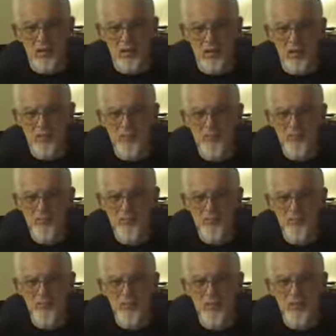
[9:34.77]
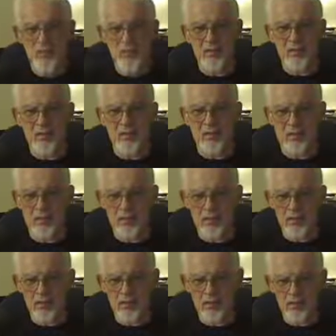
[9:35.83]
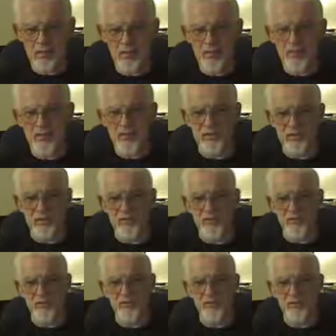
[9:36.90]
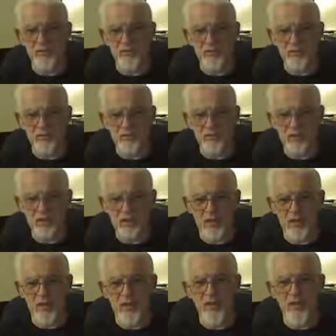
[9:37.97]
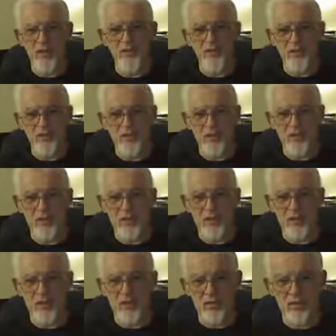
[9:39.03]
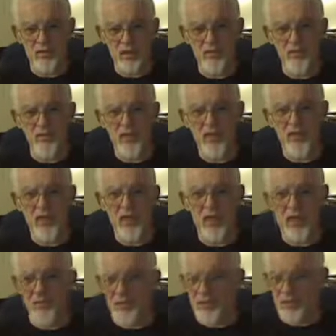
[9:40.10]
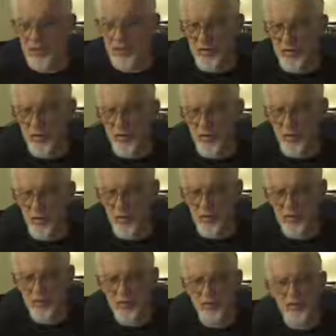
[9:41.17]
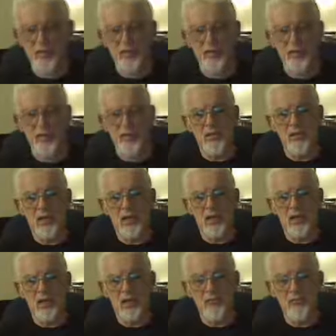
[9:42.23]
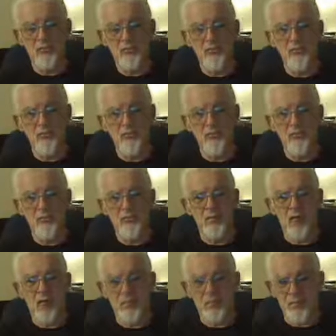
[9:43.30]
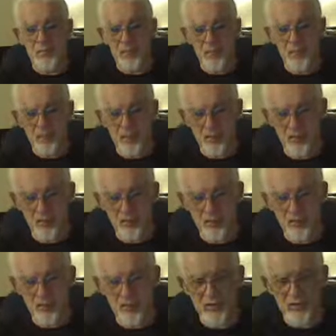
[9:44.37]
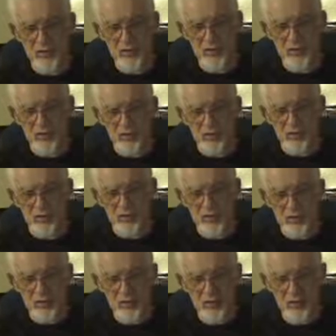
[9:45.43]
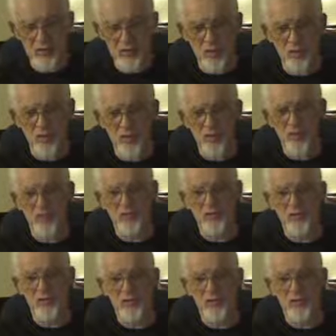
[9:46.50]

Got a long story to tell you, and you'll notice that I get off the subject all the time. I mispronounce words. I speak in parables, usually with a point.